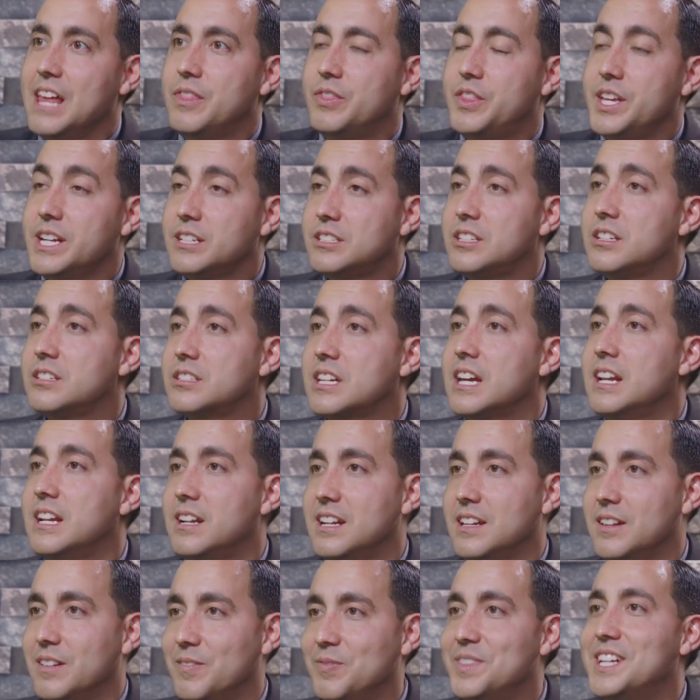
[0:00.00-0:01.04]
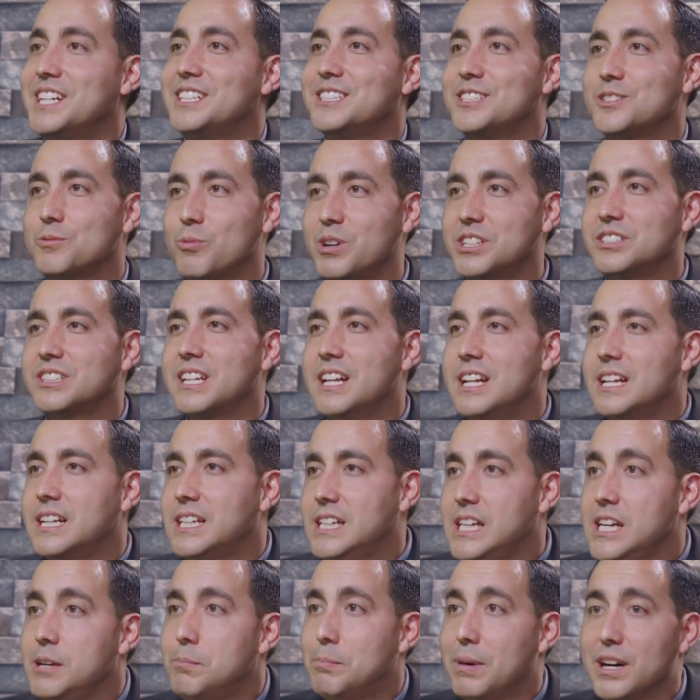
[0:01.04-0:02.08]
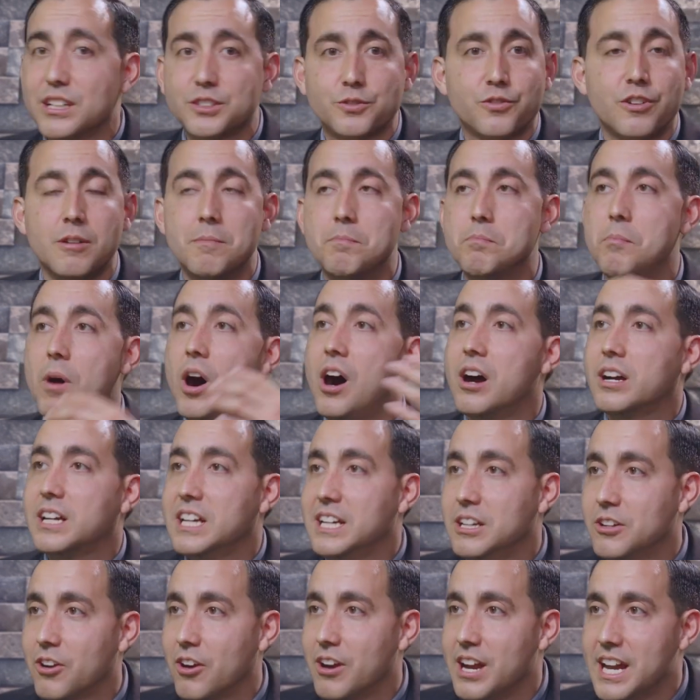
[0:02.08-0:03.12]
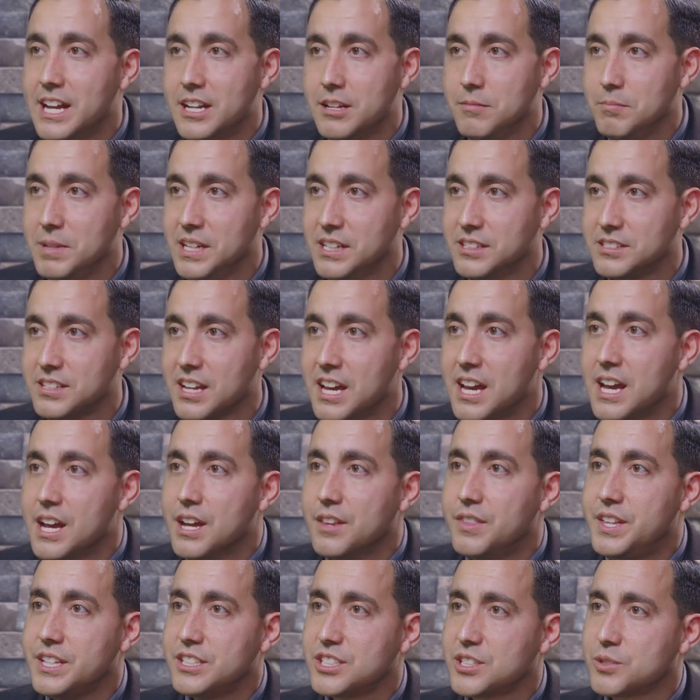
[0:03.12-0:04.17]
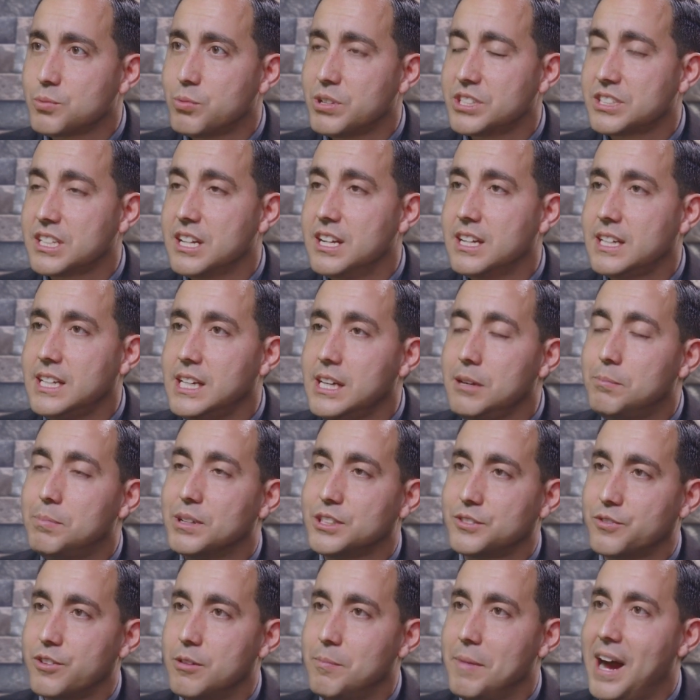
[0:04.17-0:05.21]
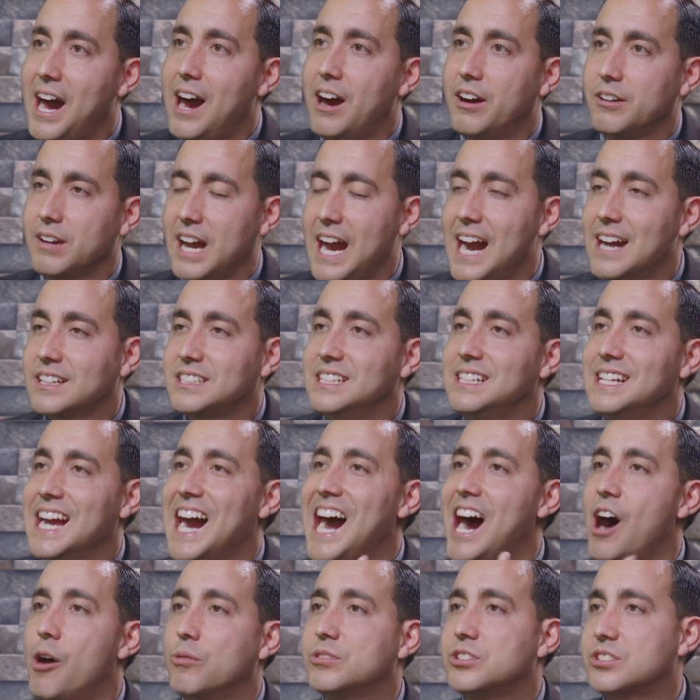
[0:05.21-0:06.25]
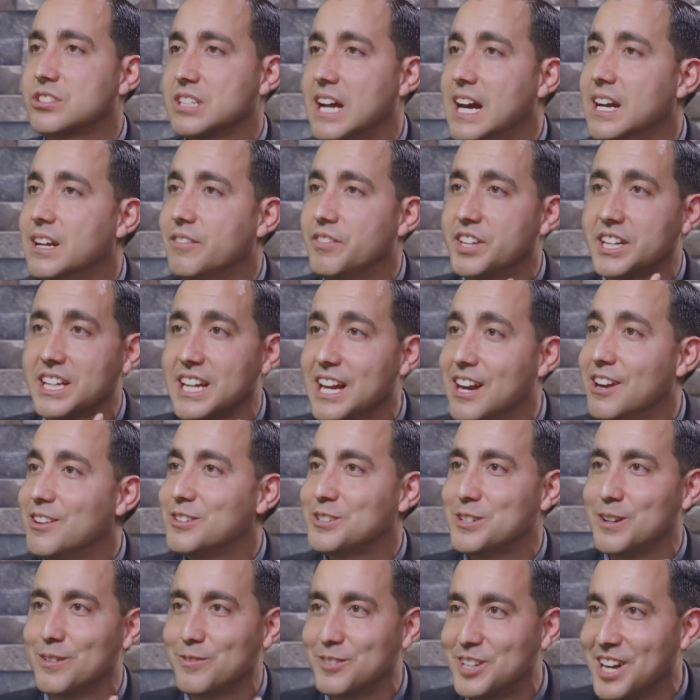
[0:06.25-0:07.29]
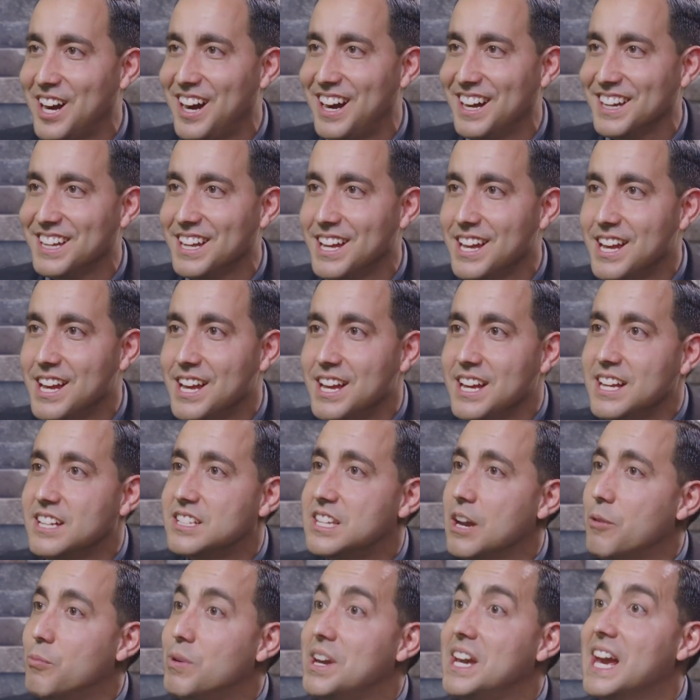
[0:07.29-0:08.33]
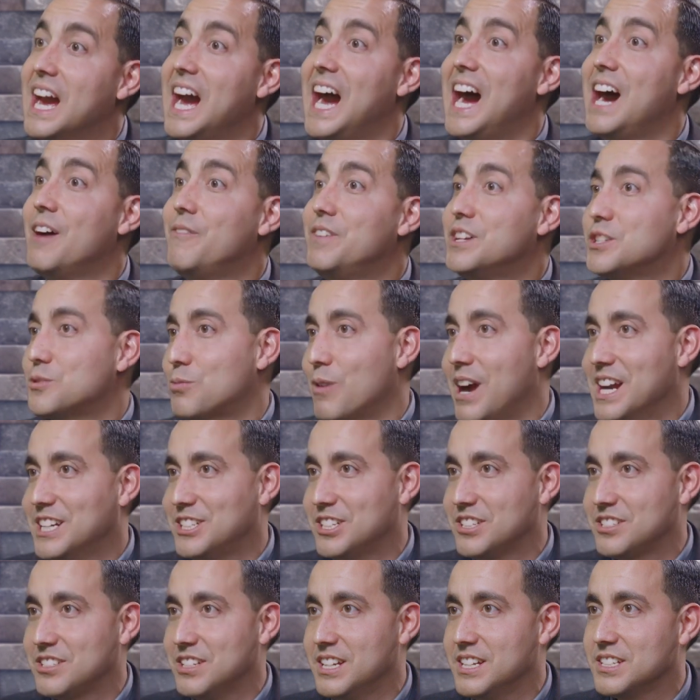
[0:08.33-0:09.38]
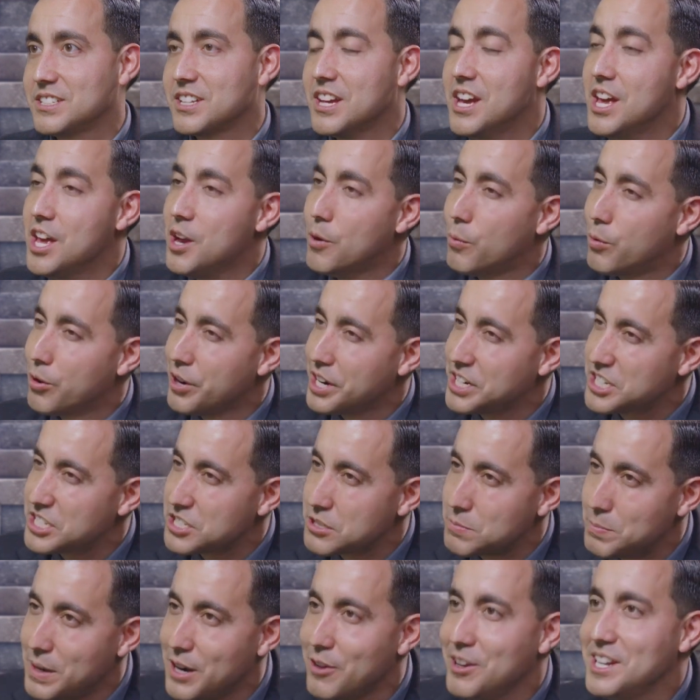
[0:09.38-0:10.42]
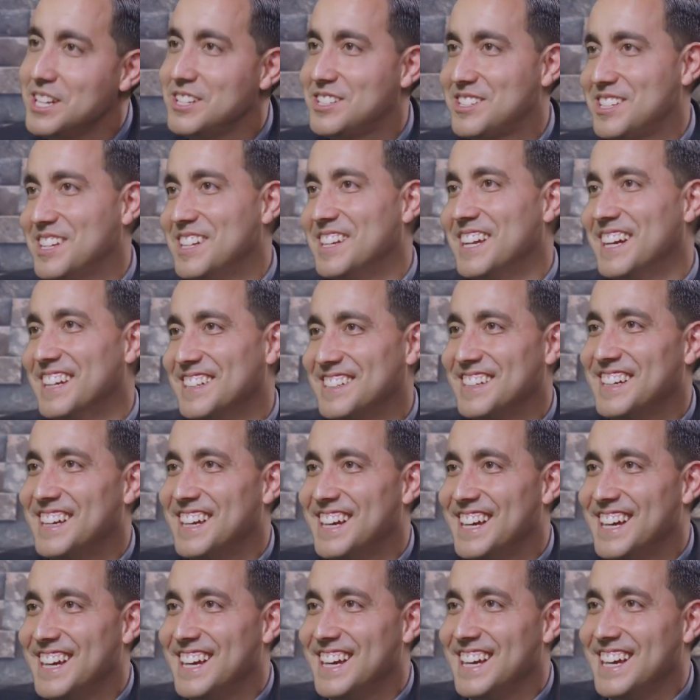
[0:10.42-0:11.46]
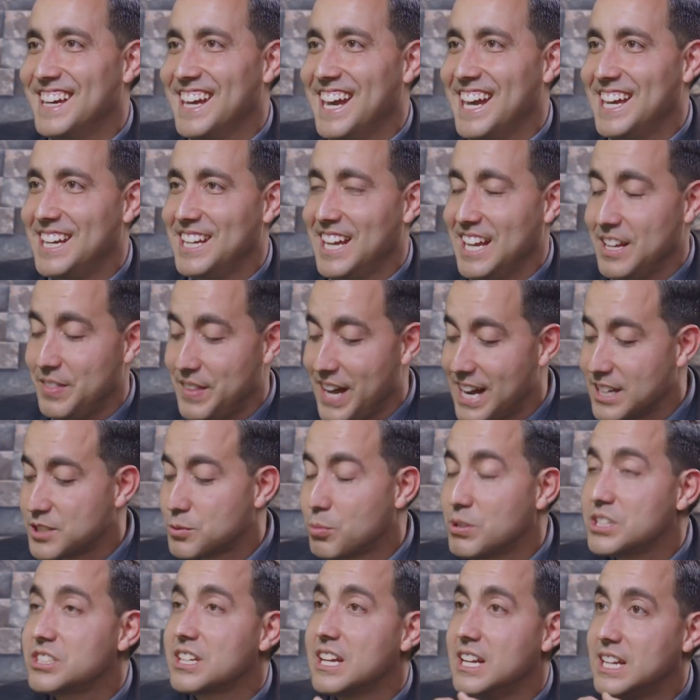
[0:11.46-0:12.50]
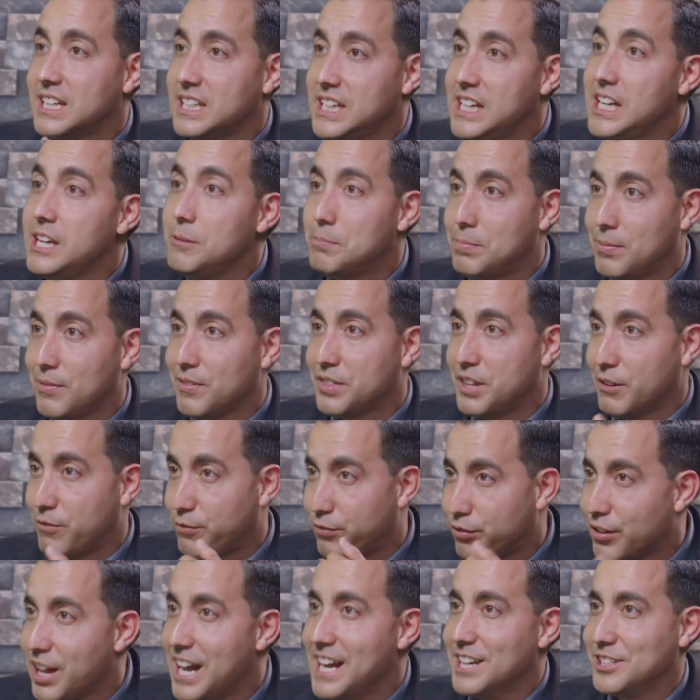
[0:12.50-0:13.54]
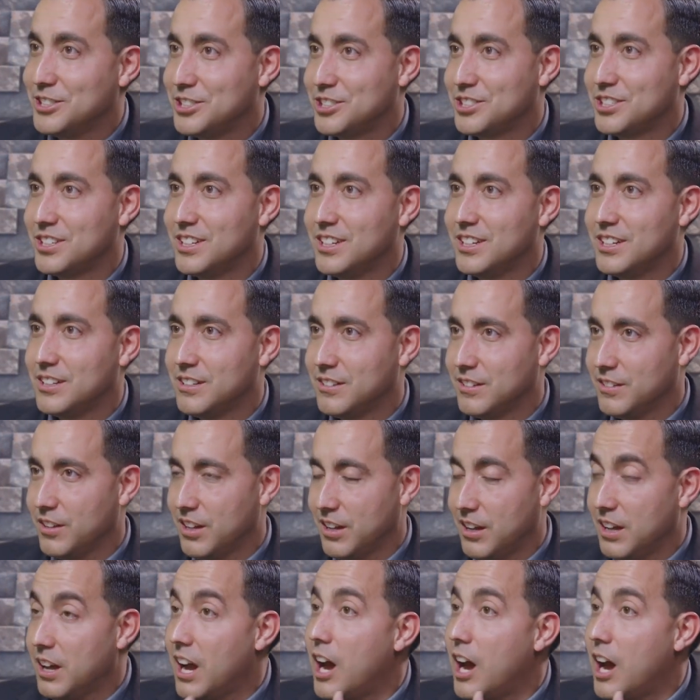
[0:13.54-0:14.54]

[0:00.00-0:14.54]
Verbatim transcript: and the this white is gonna, garments. This is what's going to keep us from mocking our enemies. This is what's going to keep us from acting outside of the character of God, is that we have his righteousness. We're experiencing it. And, and that's what's going to keep the flesh, uh,